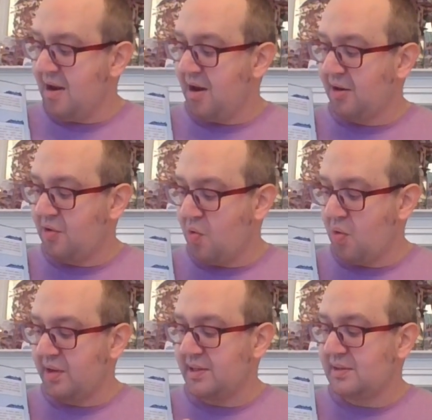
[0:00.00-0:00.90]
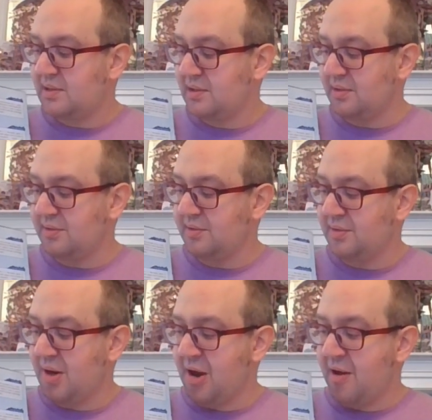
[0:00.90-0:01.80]
according to
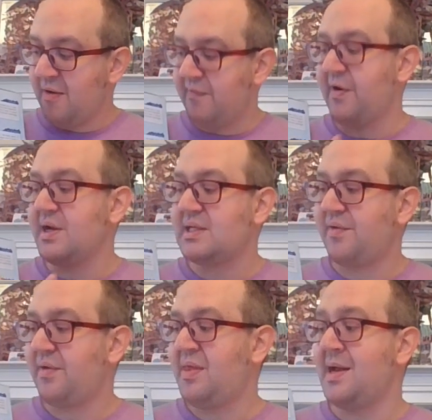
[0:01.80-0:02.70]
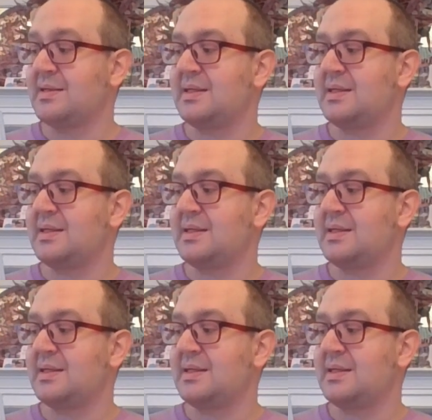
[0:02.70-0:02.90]
various different things.